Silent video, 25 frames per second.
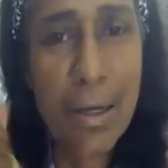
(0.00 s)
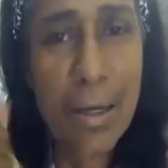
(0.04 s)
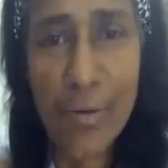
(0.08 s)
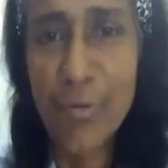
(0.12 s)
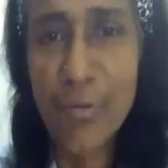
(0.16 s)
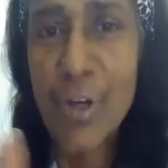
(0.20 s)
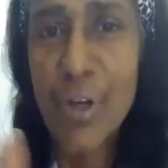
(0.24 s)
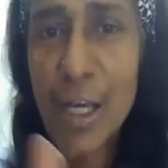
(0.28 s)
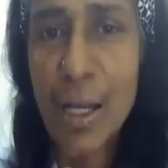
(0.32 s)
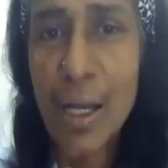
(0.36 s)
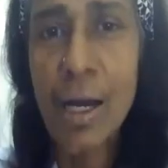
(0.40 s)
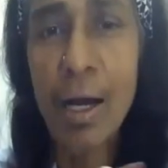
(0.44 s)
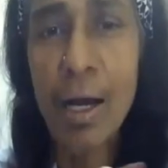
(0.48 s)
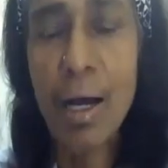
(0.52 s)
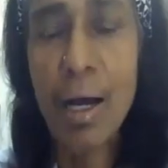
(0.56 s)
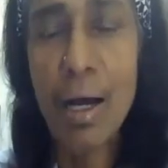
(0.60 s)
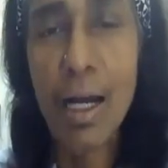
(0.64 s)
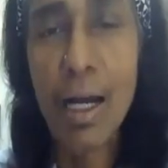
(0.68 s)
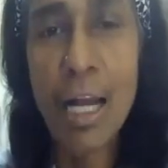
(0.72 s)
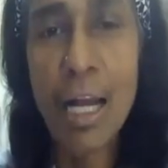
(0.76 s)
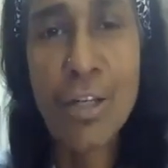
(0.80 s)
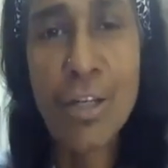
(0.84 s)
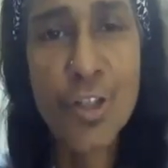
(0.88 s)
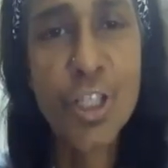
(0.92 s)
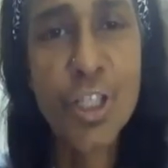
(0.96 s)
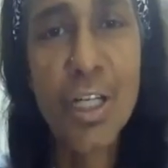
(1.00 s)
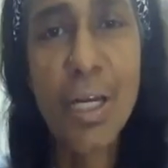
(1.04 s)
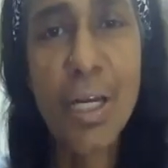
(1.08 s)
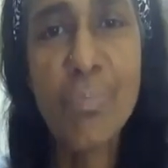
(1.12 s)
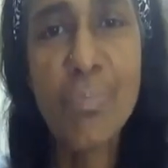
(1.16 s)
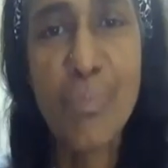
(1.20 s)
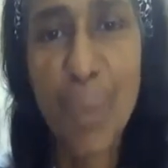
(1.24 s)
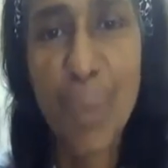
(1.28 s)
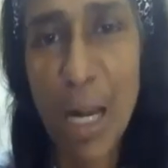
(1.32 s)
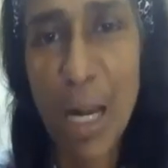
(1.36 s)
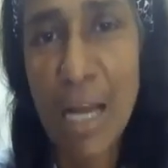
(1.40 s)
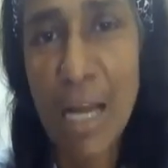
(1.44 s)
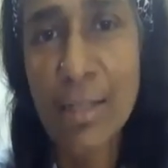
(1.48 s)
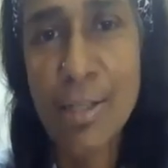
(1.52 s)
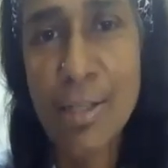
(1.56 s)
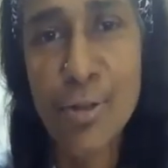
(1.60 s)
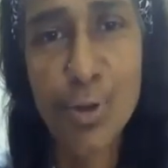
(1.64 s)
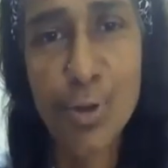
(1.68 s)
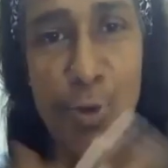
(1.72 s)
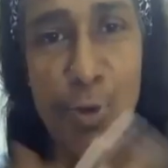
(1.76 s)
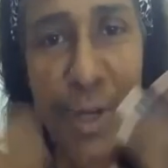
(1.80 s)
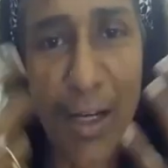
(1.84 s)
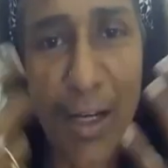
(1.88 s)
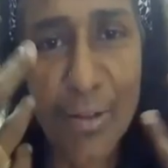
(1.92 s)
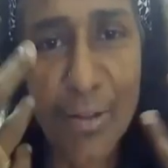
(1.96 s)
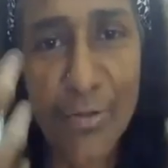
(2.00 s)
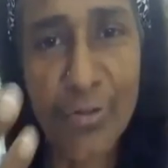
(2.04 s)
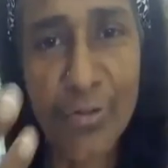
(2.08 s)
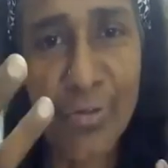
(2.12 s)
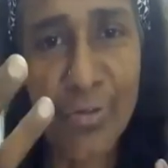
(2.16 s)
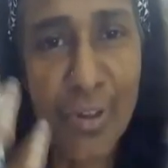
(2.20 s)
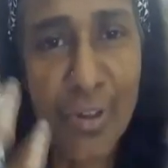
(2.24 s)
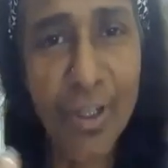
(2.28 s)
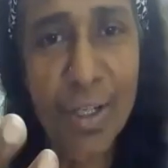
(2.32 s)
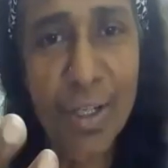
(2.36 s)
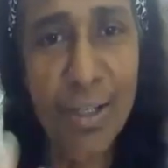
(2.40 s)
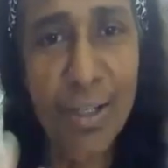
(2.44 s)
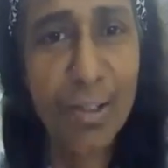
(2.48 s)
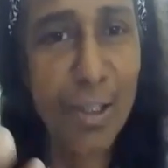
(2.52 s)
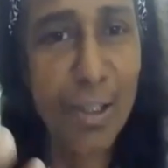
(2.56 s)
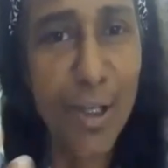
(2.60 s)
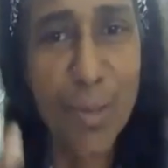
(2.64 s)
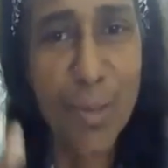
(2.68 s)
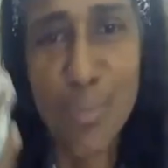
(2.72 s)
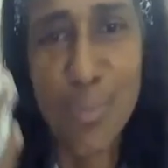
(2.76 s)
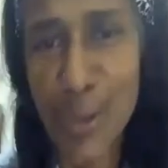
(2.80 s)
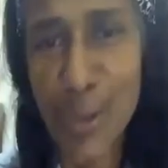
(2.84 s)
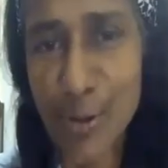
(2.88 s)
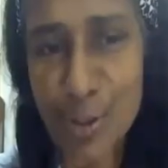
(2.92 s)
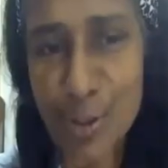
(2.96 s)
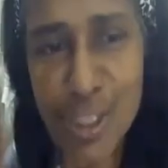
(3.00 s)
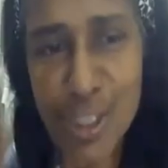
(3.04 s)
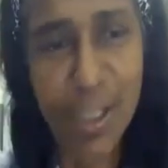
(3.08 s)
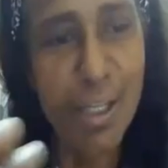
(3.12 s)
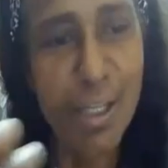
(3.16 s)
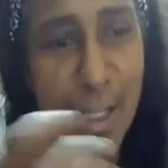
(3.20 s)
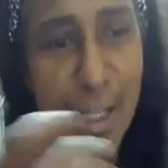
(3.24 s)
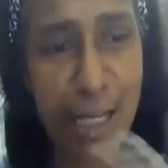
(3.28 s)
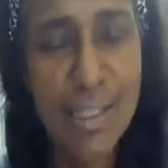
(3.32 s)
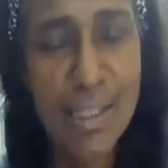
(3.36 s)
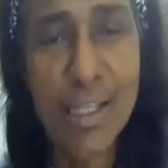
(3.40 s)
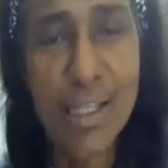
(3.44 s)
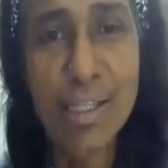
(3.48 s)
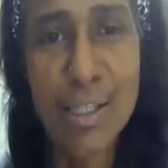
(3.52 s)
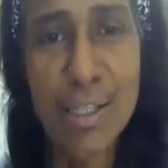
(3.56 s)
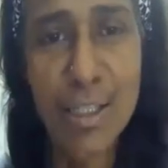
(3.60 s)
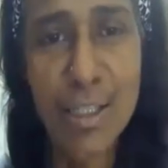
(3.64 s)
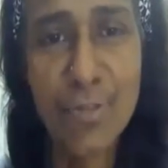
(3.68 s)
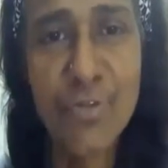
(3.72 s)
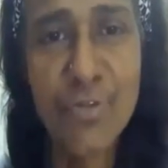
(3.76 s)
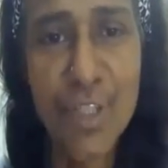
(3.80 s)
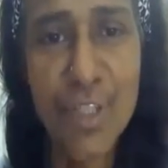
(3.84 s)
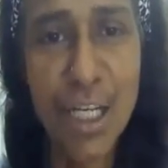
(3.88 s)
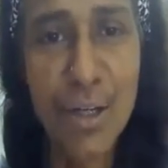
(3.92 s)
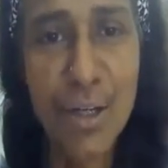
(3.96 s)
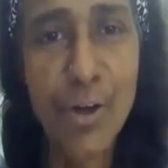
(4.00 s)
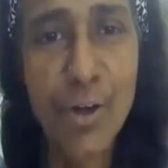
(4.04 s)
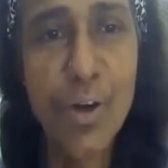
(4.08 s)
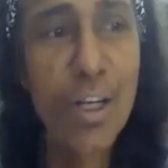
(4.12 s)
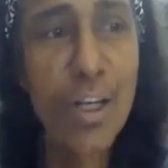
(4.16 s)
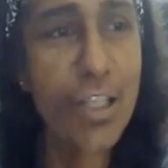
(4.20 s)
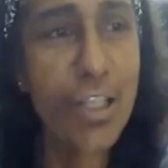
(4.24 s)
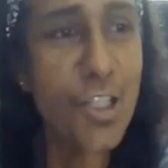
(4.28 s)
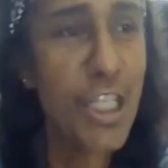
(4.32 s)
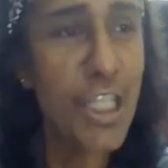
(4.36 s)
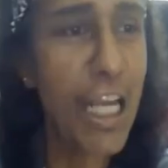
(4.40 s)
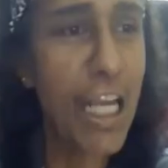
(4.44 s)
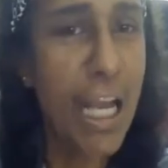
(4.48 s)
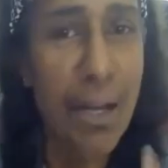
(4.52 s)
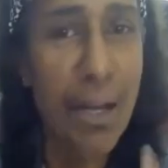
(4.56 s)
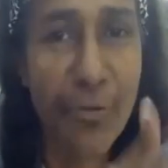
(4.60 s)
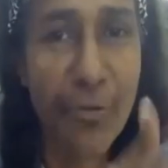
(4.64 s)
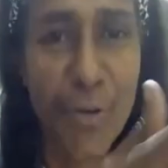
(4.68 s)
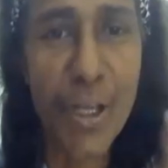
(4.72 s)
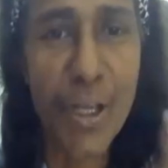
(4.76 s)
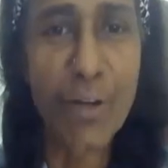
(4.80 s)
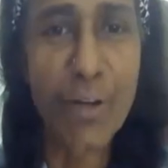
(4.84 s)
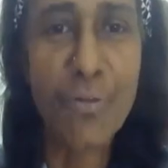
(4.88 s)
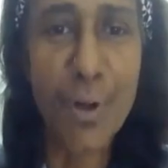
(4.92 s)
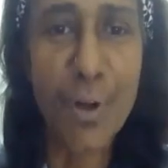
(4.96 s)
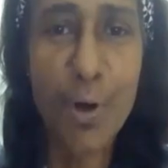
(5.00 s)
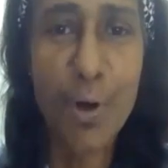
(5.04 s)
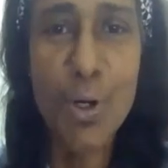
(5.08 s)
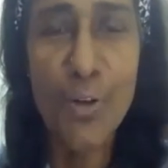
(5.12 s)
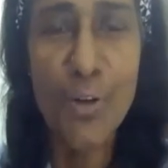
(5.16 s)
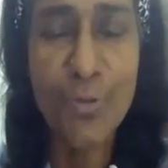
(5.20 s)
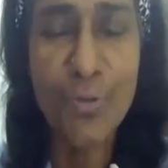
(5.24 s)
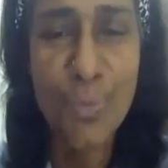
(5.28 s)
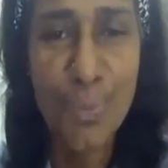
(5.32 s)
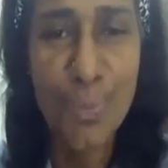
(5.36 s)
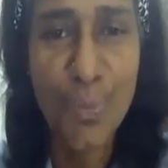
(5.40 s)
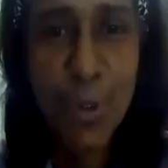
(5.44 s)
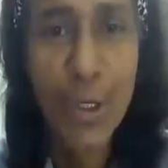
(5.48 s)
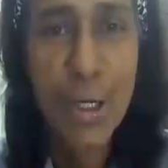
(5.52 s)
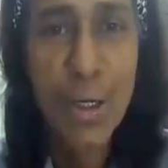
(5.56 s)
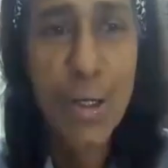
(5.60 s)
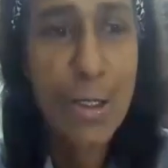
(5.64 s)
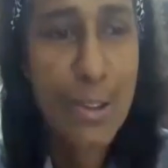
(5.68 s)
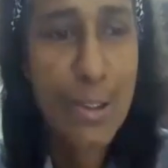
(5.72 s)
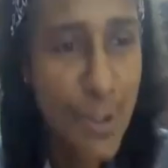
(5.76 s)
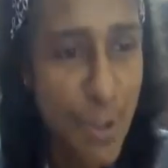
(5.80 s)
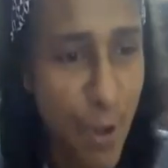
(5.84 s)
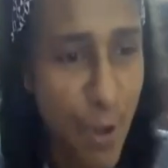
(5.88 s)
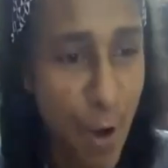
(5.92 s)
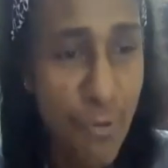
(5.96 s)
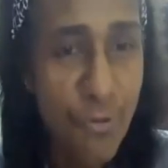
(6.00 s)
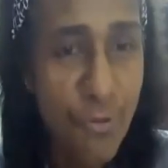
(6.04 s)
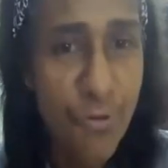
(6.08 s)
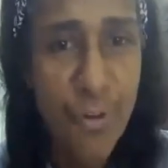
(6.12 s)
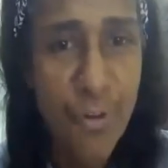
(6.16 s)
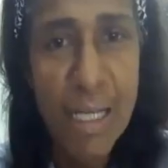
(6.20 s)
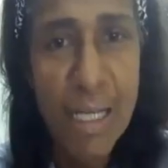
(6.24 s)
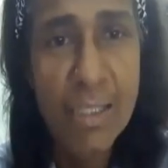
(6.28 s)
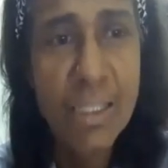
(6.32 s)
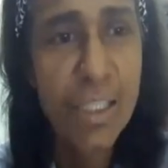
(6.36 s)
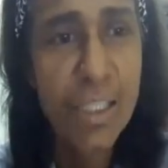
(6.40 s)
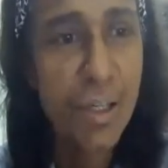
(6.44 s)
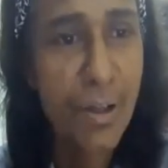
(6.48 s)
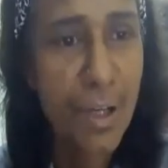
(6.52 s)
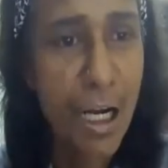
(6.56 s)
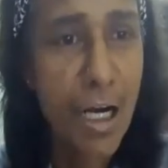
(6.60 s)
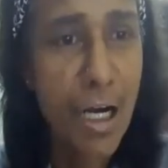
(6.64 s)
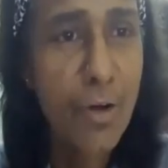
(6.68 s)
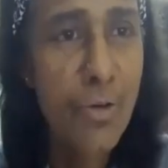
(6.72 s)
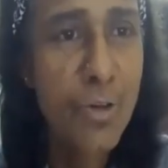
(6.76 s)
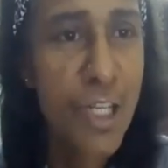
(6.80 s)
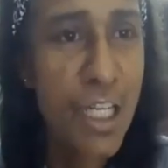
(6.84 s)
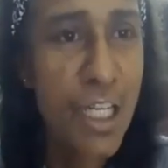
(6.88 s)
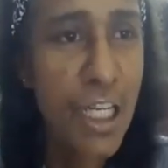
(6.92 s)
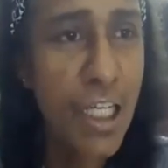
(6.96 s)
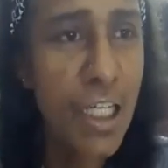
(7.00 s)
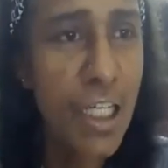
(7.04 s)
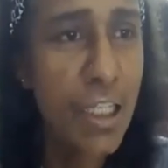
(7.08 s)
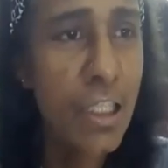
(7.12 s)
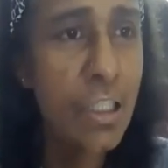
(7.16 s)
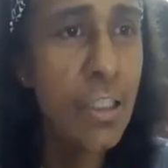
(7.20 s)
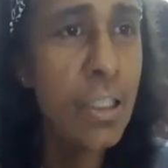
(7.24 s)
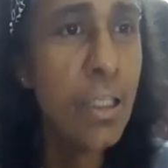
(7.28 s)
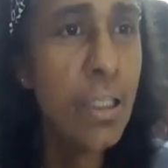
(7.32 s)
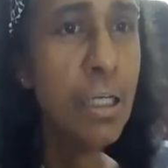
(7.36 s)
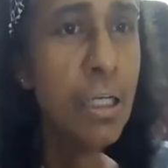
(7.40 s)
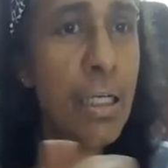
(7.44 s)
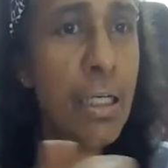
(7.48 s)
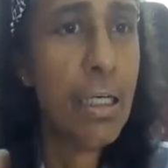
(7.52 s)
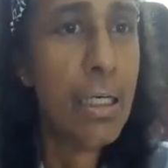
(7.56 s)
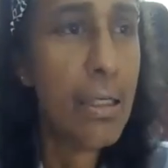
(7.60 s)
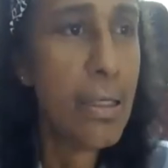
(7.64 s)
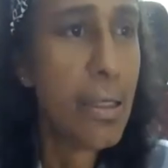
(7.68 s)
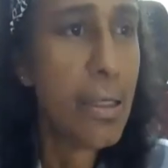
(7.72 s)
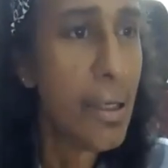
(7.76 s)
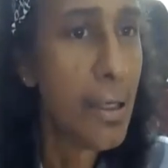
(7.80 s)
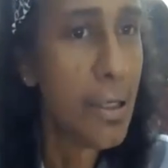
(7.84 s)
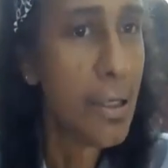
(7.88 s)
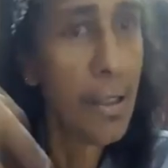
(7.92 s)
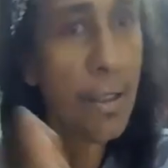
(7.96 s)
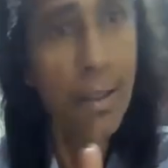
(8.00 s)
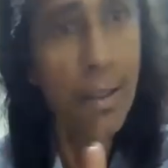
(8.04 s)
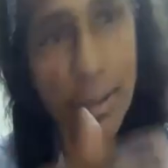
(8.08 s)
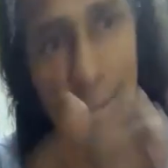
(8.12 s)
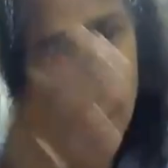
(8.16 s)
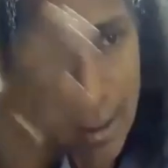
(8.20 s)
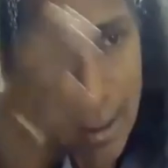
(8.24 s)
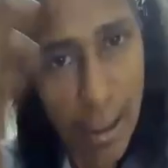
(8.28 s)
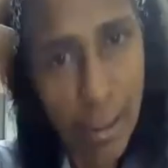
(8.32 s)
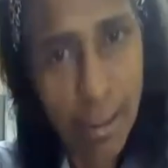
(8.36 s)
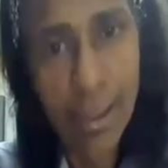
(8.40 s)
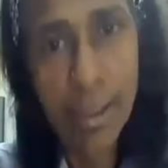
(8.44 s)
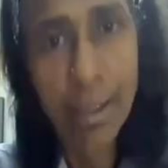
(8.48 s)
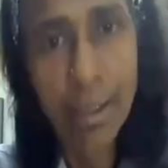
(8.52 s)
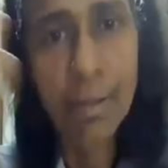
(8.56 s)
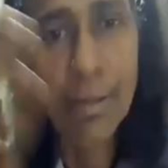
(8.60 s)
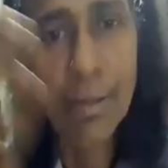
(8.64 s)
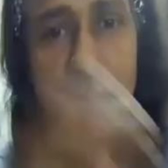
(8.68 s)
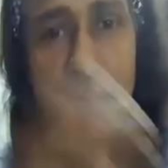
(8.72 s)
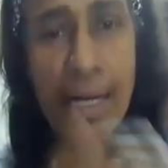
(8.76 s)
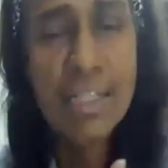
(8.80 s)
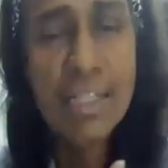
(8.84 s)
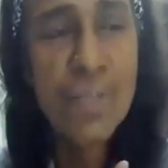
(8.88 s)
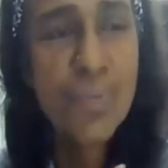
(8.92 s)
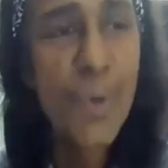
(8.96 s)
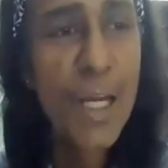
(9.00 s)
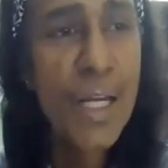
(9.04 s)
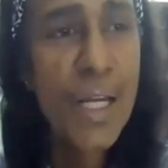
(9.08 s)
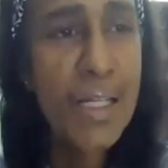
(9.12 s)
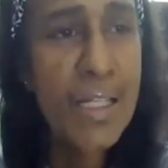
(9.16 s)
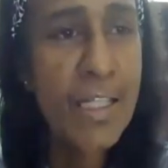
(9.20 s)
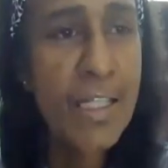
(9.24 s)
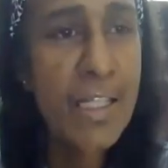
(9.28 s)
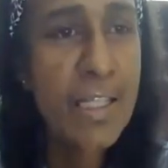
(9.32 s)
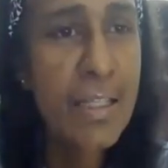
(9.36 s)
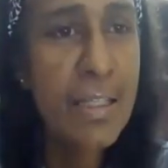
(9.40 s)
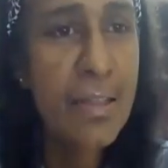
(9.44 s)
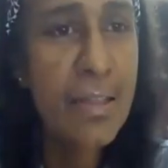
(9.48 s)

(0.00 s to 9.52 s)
We are actually blessed to have computer and assistive technology, and we have a lot of softwares around here. Next, please.